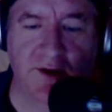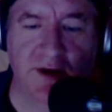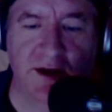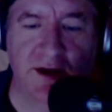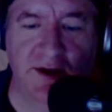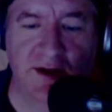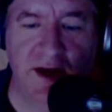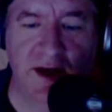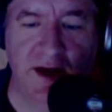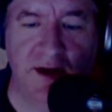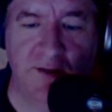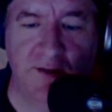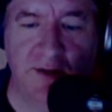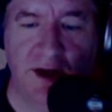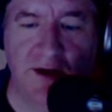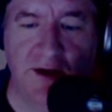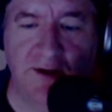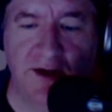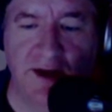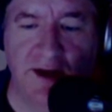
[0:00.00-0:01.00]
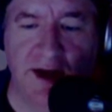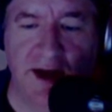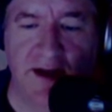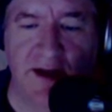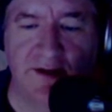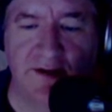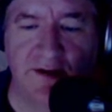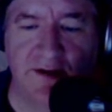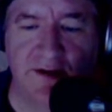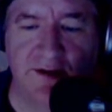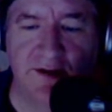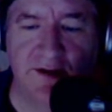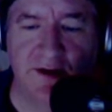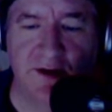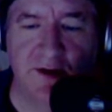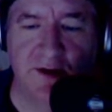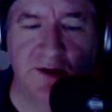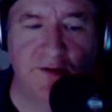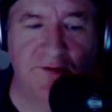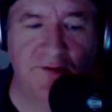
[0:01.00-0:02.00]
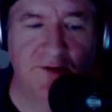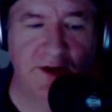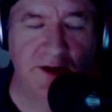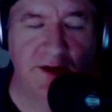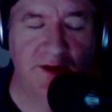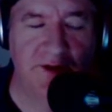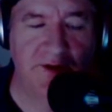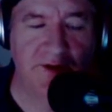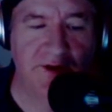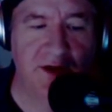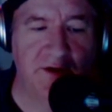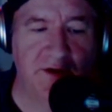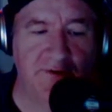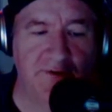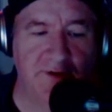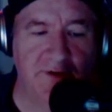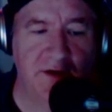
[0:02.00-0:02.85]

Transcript: and taking me out to dances and all the fun stuff,